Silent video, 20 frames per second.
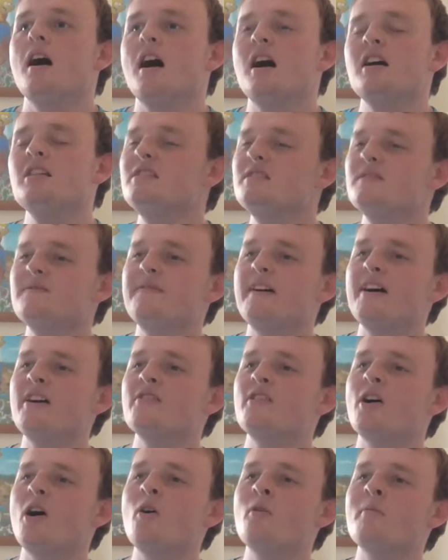I just
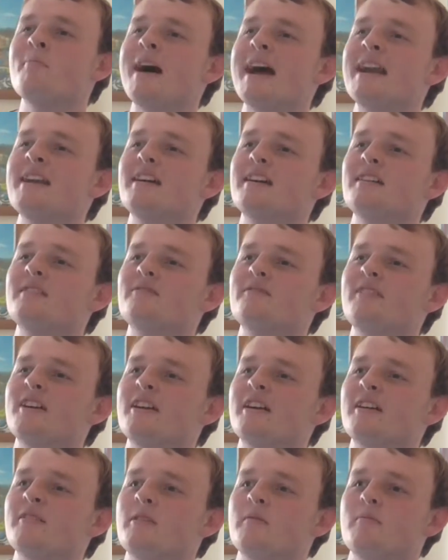found the whole mannequin
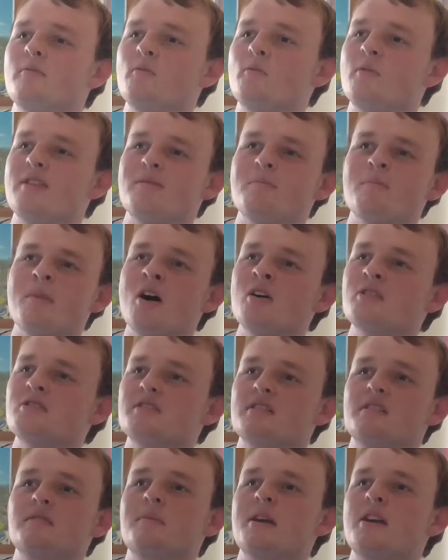thing and with the
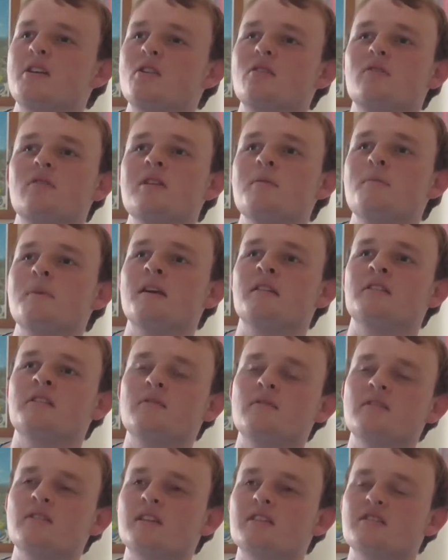mask a bit creepy, and I
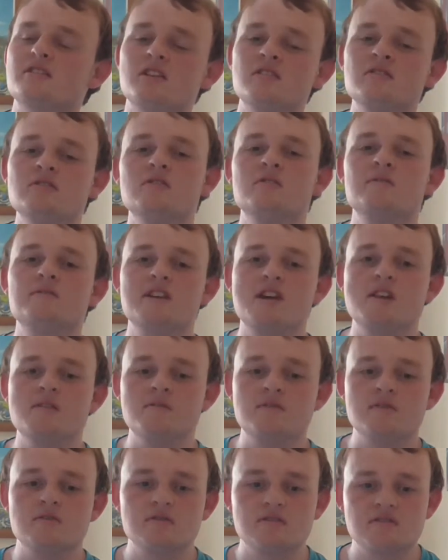think that turned off
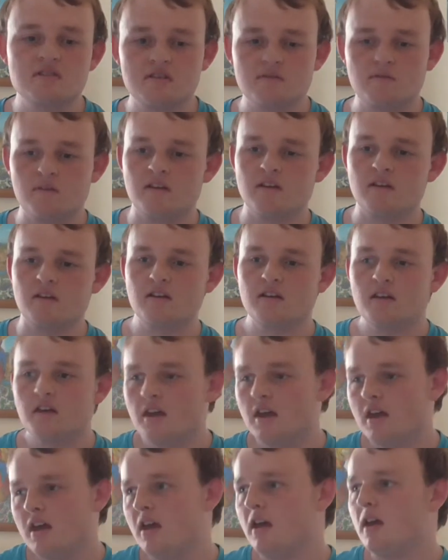televoters, I think.
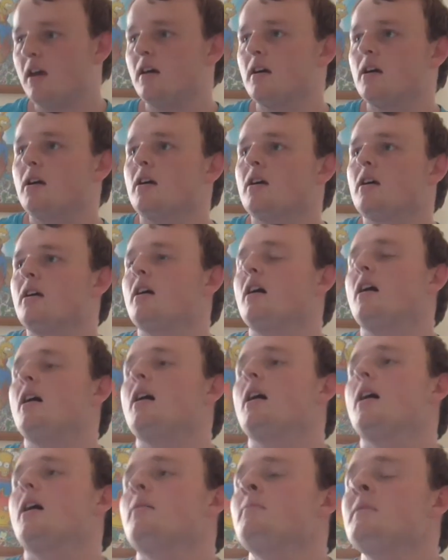
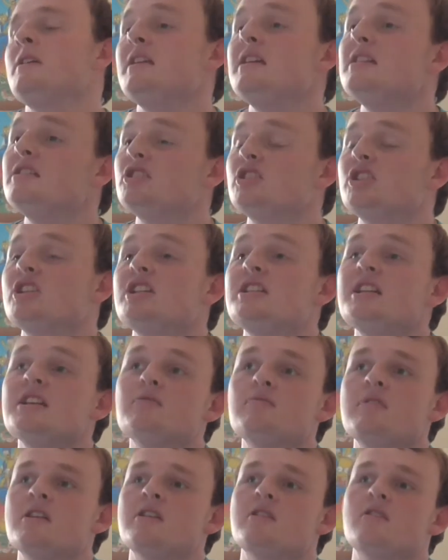I mean, she
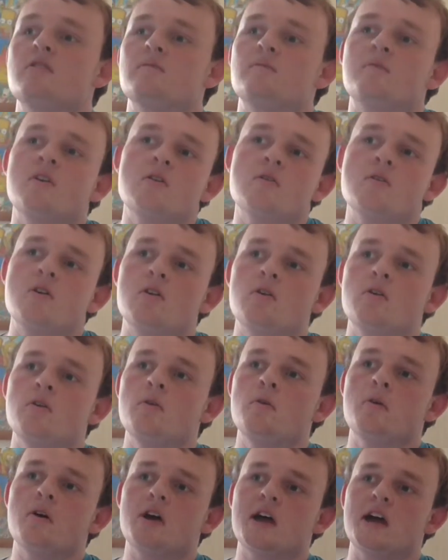did really good
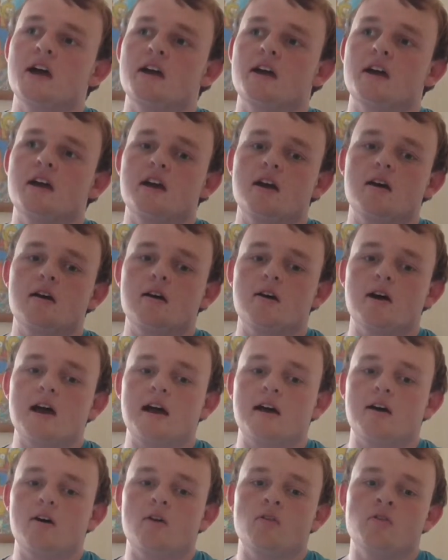vocal
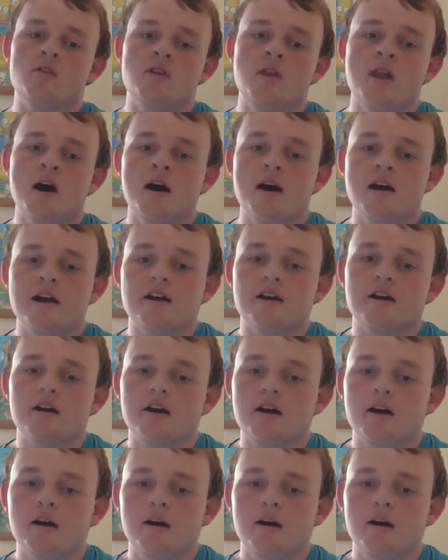on the night.